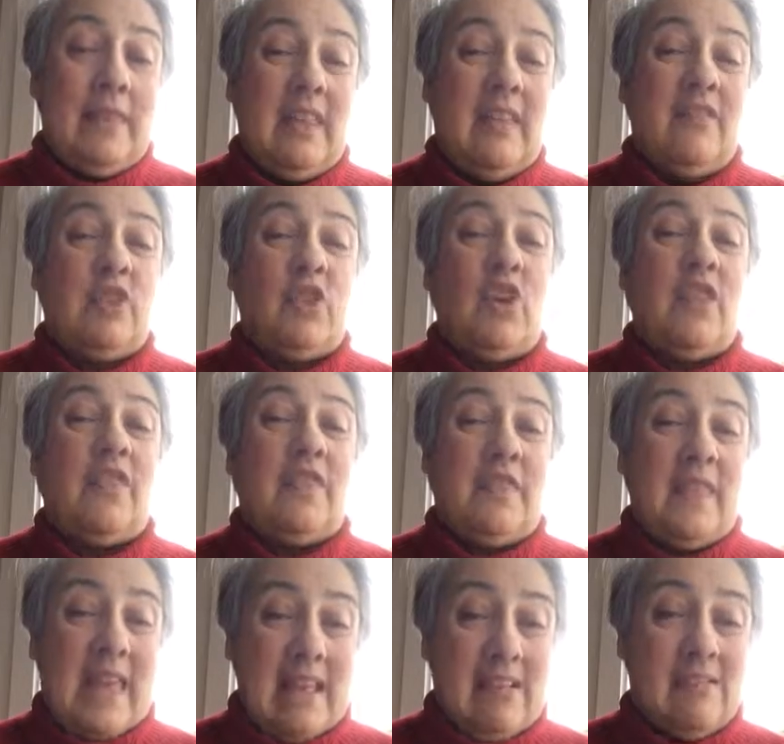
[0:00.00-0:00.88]
they've got
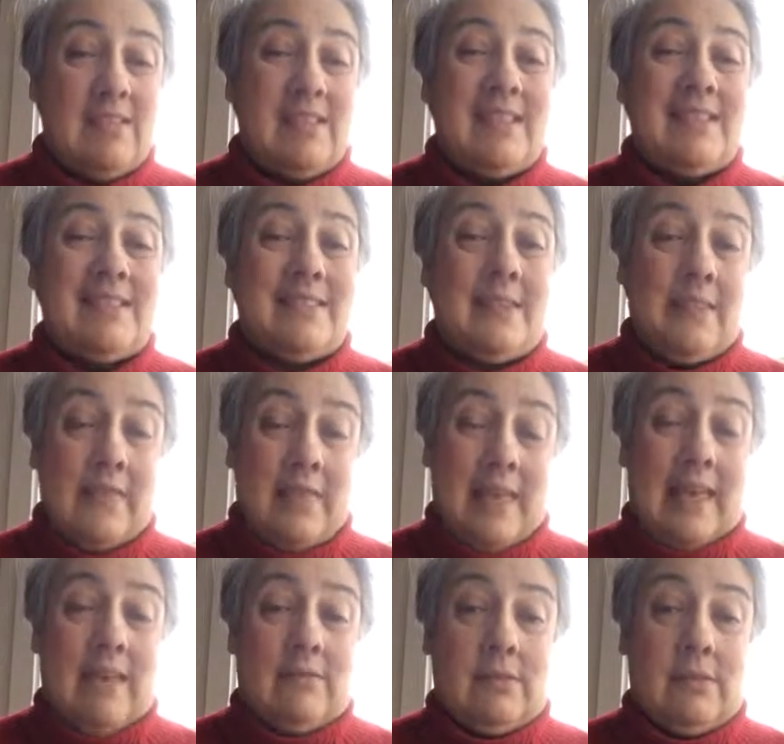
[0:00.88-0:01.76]
thousands and
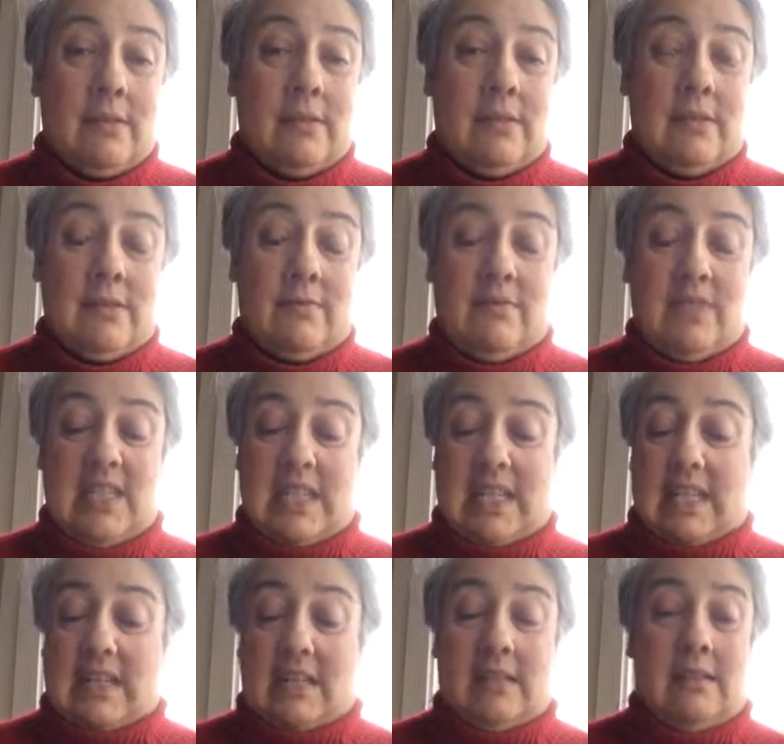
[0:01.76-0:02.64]
thousands of
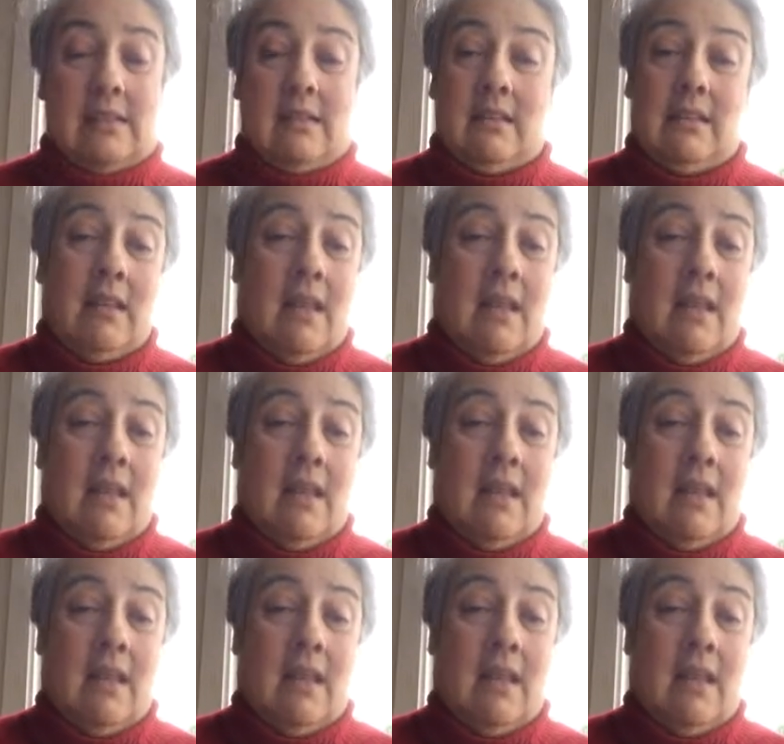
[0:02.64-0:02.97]
decks.